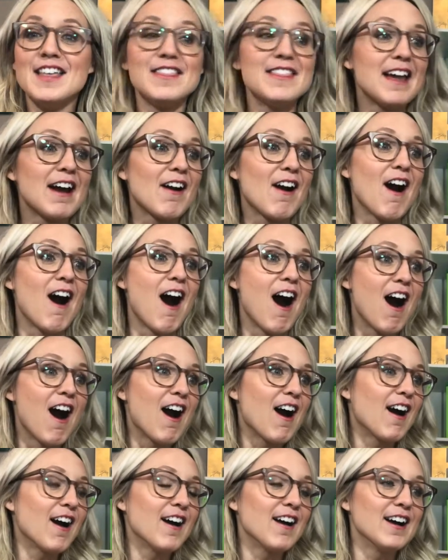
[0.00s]
there
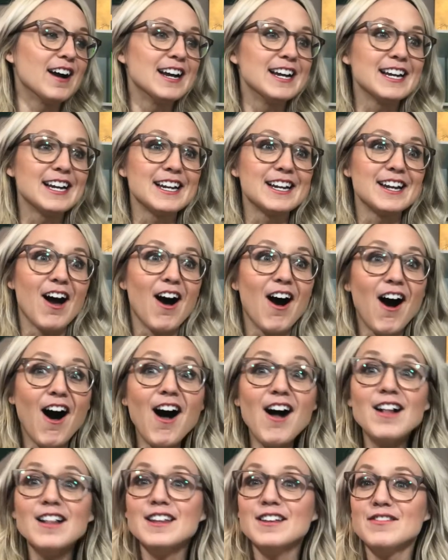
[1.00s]
are
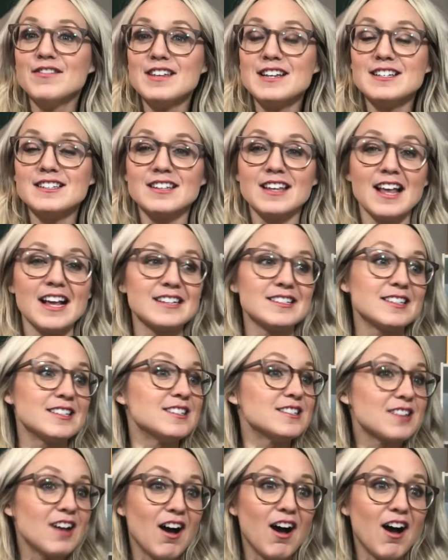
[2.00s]
all of these lessons,